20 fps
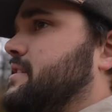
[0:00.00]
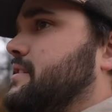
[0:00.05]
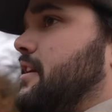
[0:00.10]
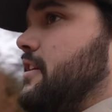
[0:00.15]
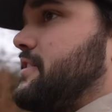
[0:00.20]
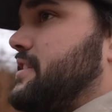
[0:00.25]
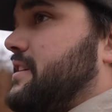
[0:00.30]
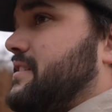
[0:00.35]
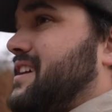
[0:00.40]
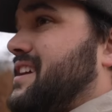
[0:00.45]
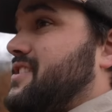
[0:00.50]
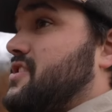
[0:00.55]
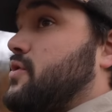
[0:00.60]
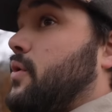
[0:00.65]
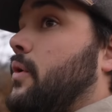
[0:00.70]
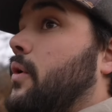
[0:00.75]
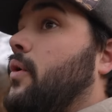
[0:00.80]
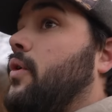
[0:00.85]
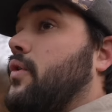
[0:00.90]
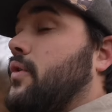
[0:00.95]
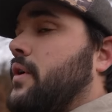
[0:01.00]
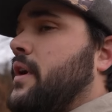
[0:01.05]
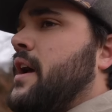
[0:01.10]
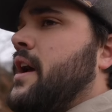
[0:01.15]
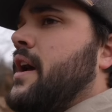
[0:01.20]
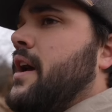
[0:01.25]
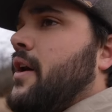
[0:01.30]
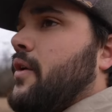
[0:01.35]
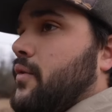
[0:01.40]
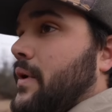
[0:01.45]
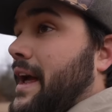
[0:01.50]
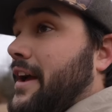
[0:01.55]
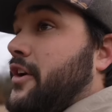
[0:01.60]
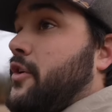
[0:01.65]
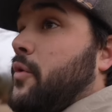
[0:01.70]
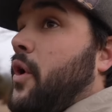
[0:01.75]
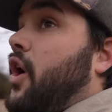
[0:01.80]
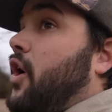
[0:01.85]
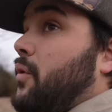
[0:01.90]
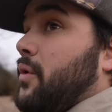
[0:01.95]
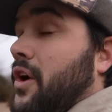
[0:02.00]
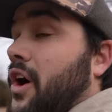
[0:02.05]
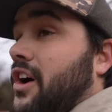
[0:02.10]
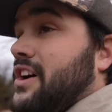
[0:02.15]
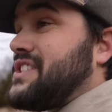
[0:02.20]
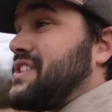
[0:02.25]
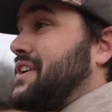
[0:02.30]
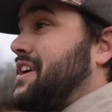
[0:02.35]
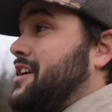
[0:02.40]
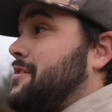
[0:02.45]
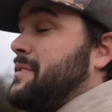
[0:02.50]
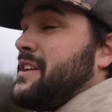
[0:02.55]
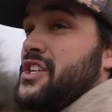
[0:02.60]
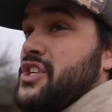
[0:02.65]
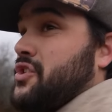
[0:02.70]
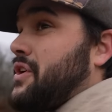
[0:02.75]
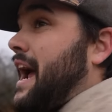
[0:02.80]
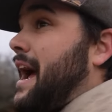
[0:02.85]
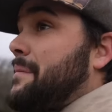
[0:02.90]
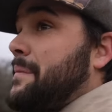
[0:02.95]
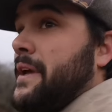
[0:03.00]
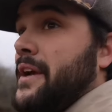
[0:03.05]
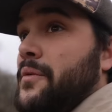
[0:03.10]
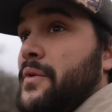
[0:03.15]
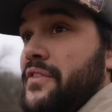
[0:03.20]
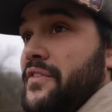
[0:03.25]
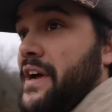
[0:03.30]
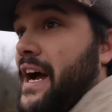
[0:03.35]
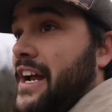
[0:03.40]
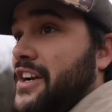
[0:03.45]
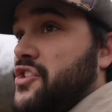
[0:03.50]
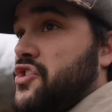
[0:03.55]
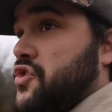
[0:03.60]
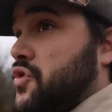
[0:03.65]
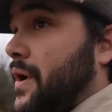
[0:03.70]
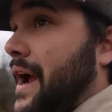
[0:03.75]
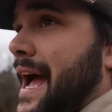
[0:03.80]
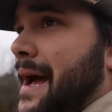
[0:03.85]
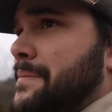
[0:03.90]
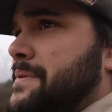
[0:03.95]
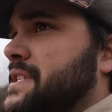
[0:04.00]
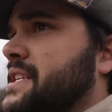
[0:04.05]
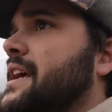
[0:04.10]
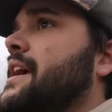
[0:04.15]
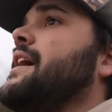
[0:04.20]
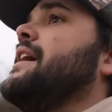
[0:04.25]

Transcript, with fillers: telltale kind of or raccoon. Oh, we're also going to be trapping. We've got traps,